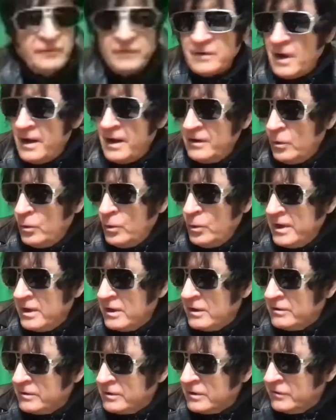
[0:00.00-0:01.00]
kind of
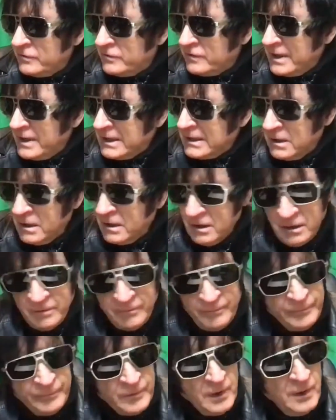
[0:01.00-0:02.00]
weird because like
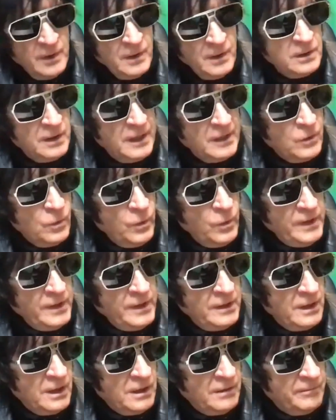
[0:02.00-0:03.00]

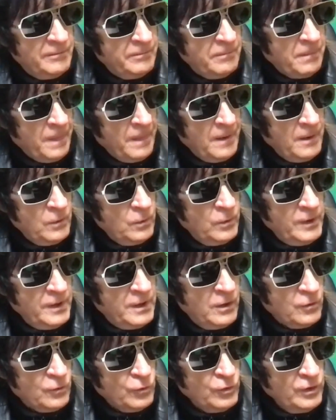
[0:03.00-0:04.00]
we
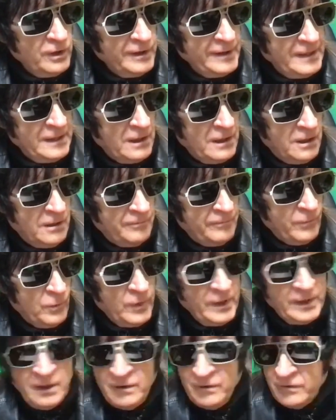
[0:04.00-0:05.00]
don't really
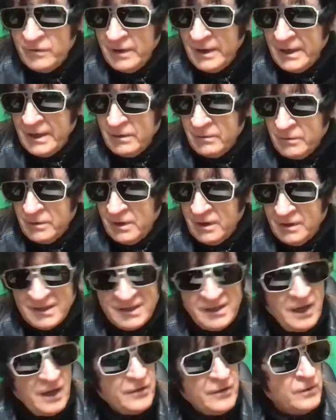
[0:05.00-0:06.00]
we didn't like get
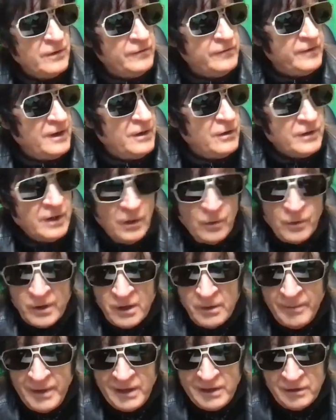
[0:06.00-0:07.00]
together and say, okay, we're
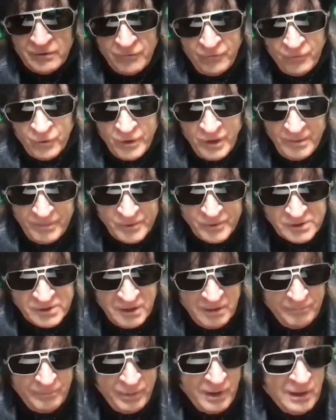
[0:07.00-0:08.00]
gonna make it
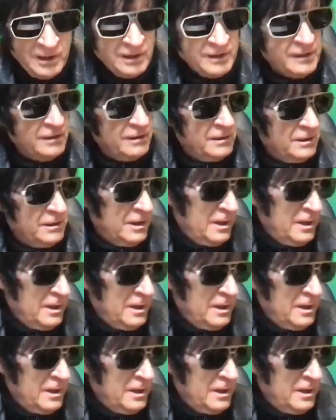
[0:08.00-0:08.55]
40% punk and